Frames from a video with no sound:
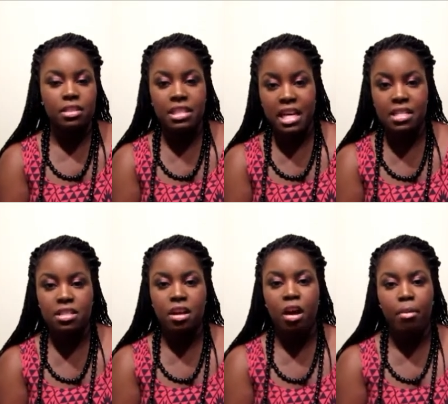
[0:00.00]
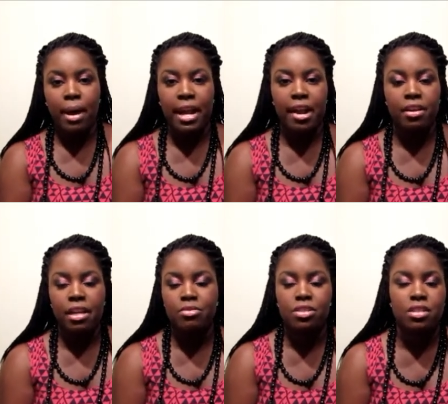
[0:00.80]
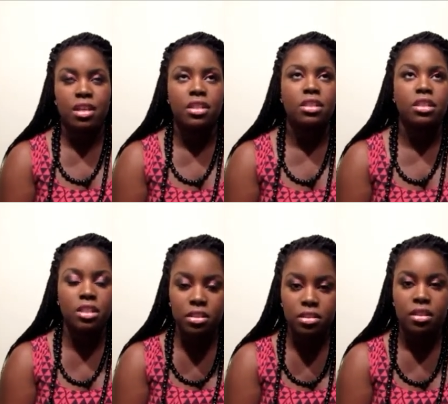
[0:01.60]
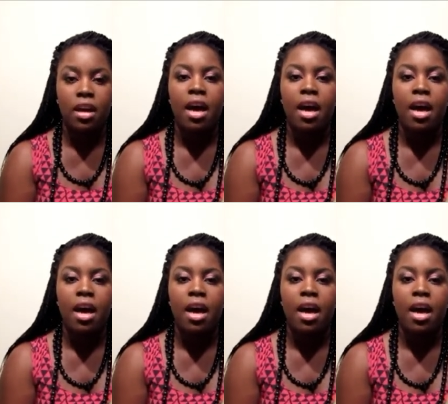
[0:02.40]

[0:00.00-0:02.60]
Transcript: dust on my hair, and I was just like, oh,